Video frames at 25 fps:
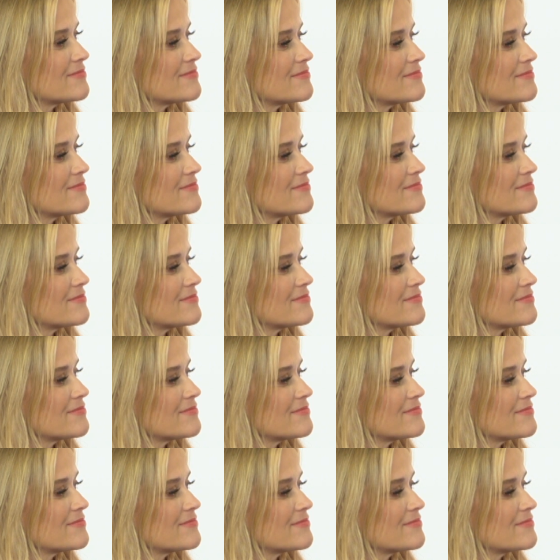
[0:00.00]

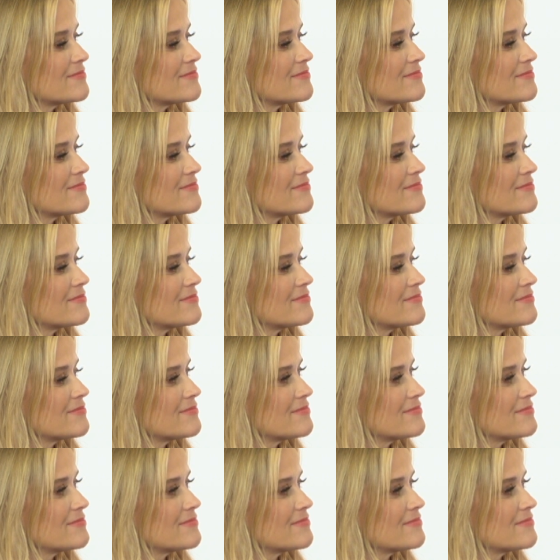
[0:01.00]

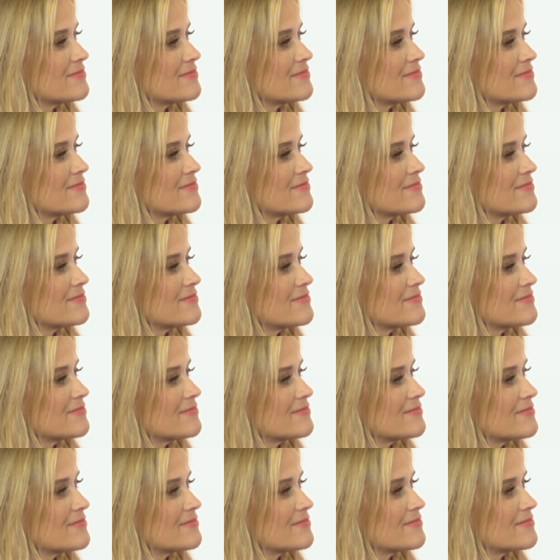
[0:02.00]

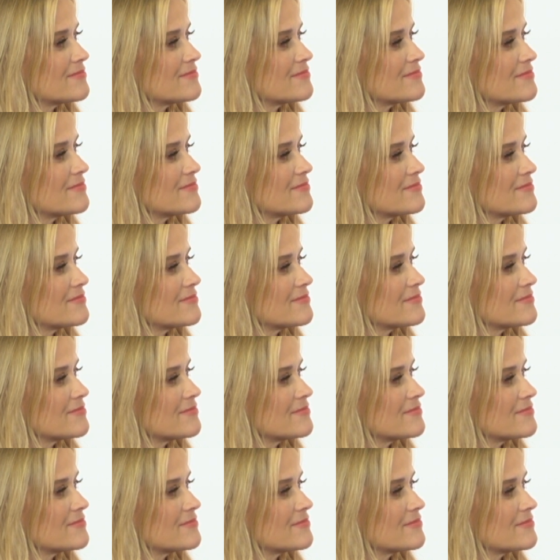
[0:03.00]

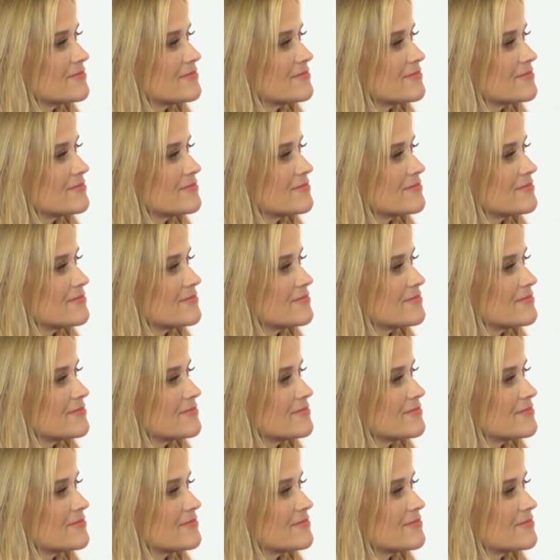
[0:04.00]
No words are spoken by the person on screen.